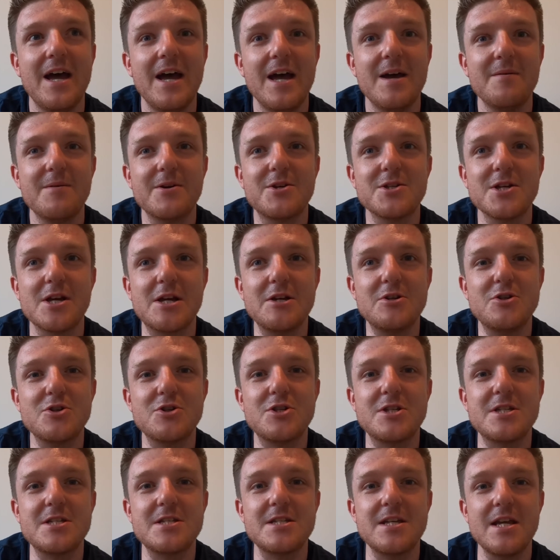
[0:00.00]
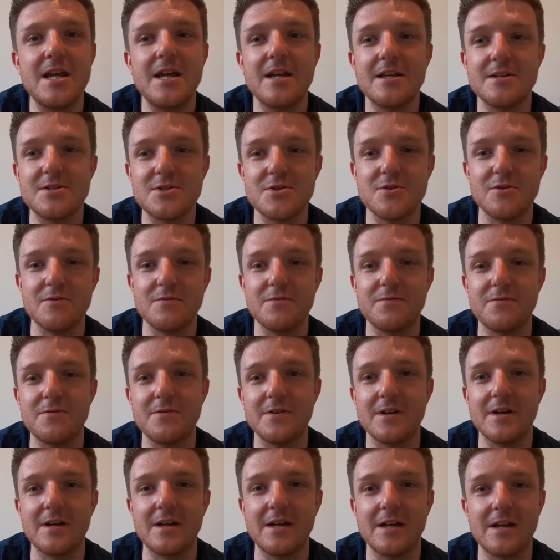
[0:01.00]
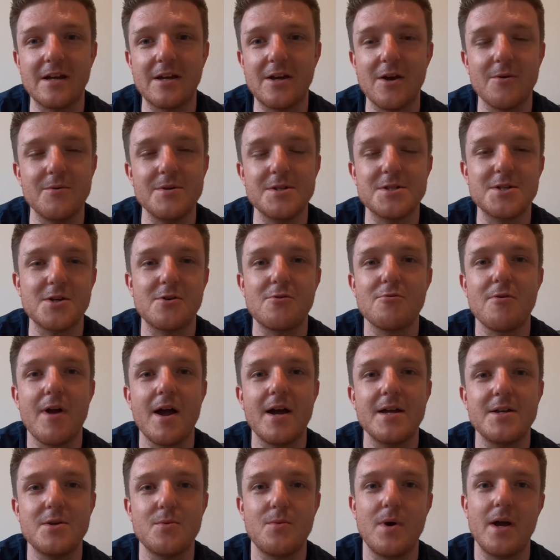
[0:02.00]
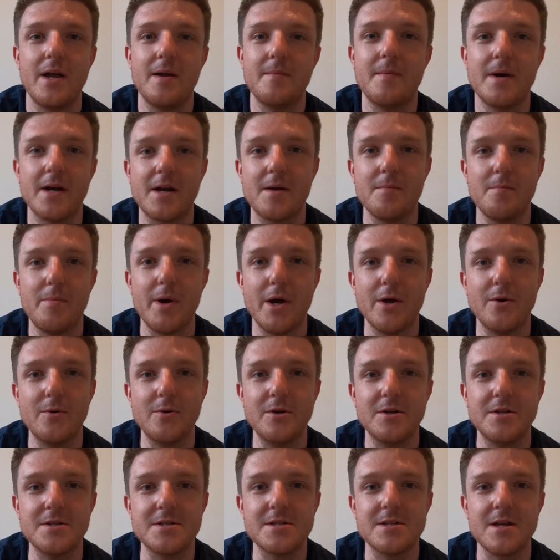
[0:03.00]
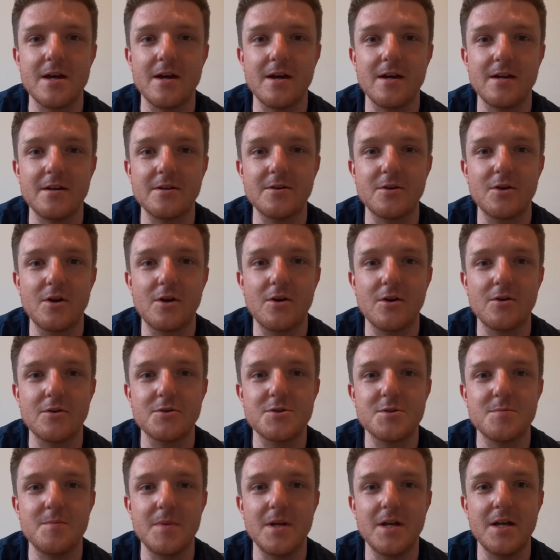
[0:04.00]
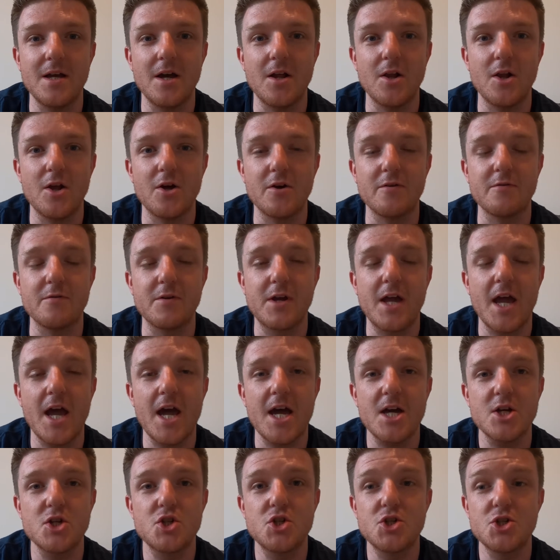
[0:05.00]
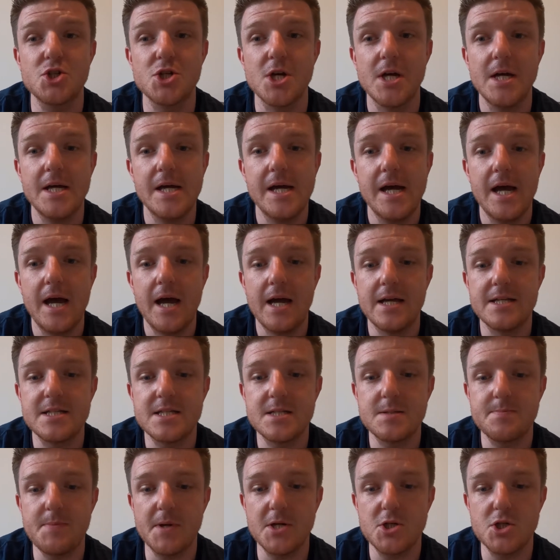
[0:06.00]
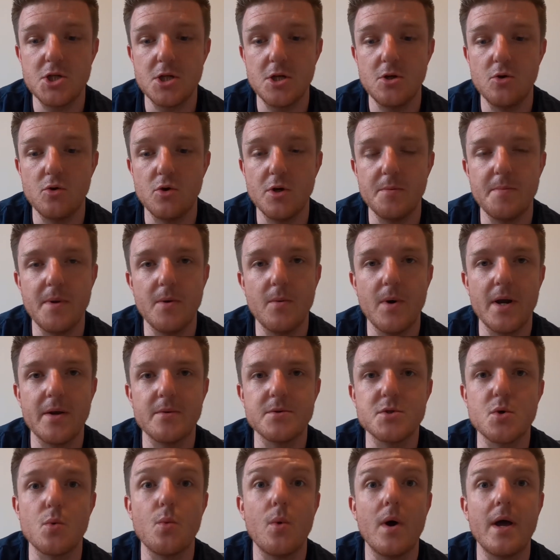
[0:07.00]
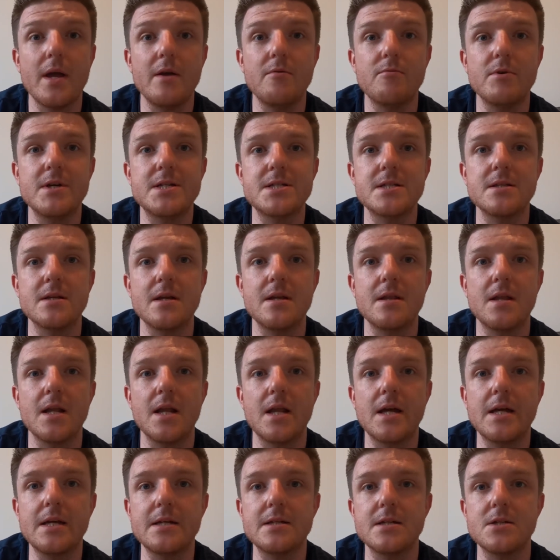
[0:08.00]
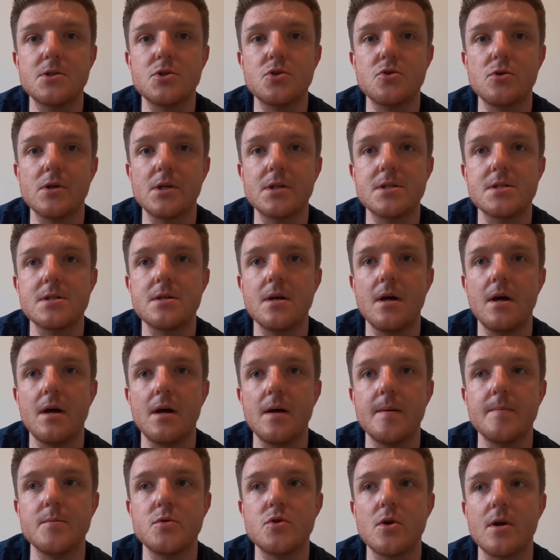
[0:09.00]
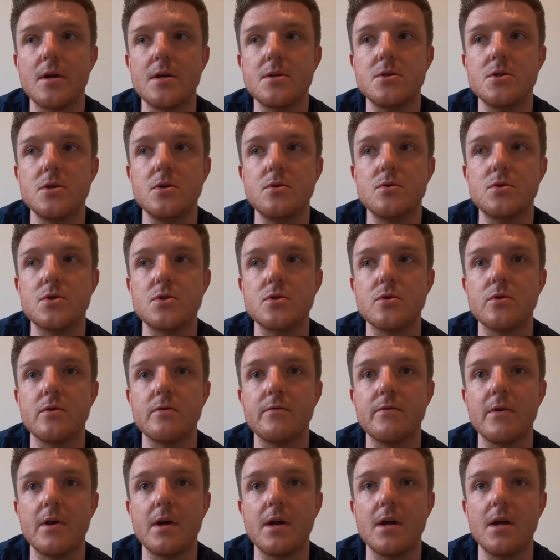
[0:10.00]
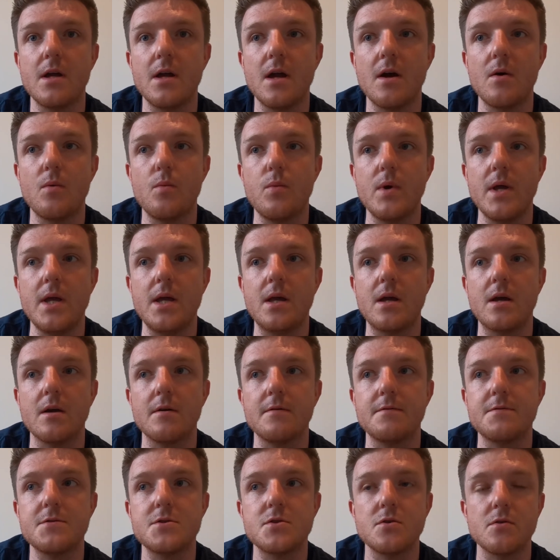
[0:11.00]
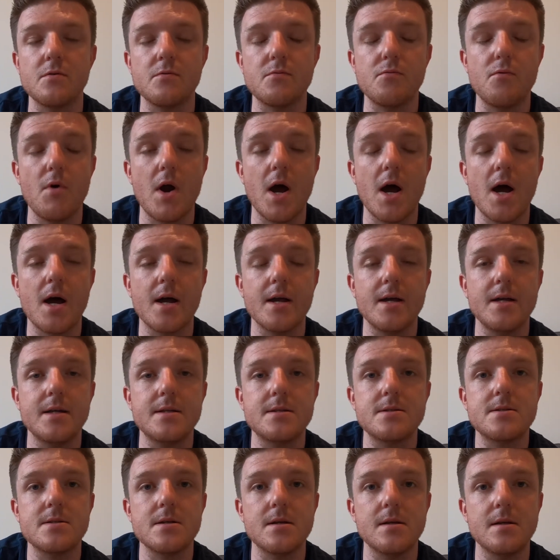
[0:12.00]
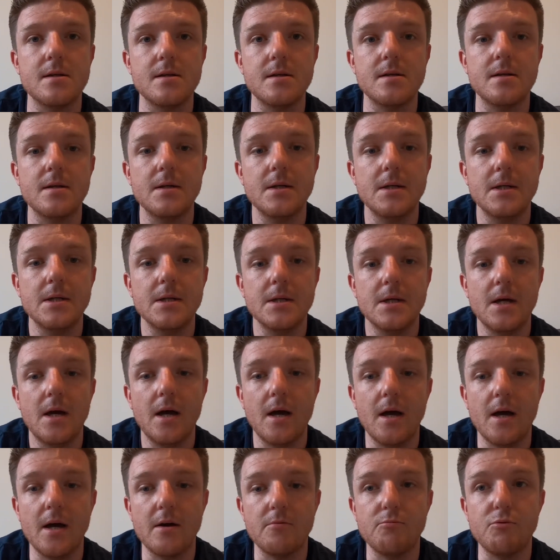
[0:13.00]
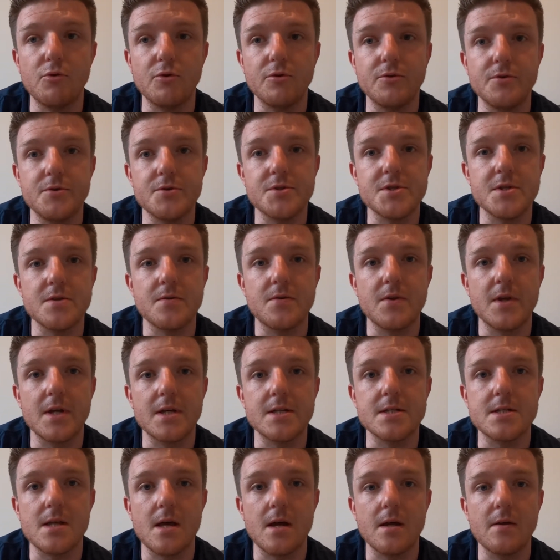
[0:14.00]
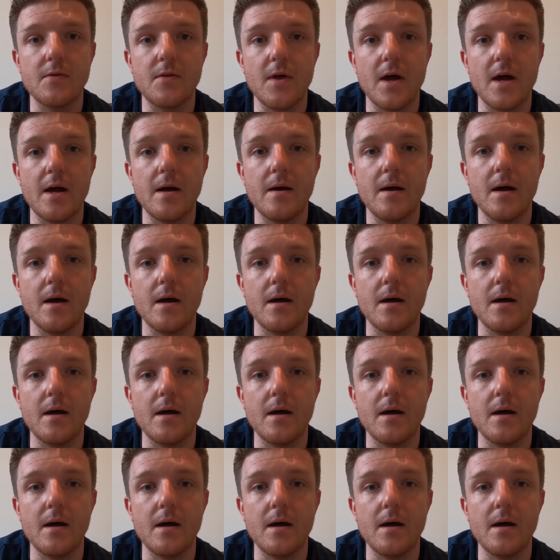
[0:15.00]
because I can just see it sort of going to grind away at my components and cost me a lot of cash. Especially annoyed me when I was away recently in the Lake District, trying to do sort of a week of sort of rides and runs and things like that,